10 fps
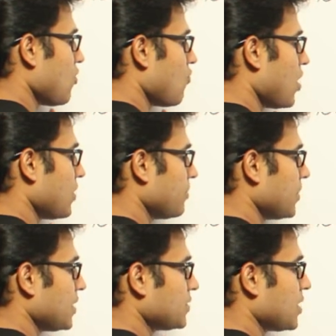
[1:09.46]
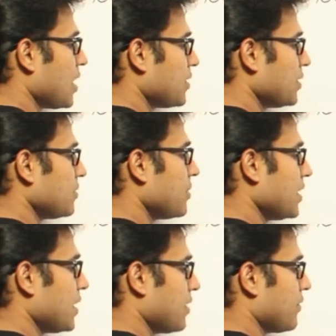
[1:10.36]
1 plus RT
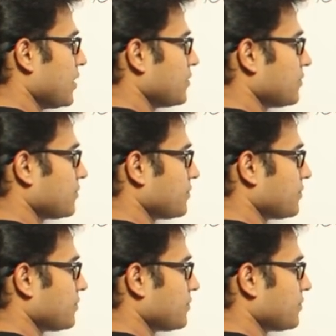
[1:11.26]
by 100,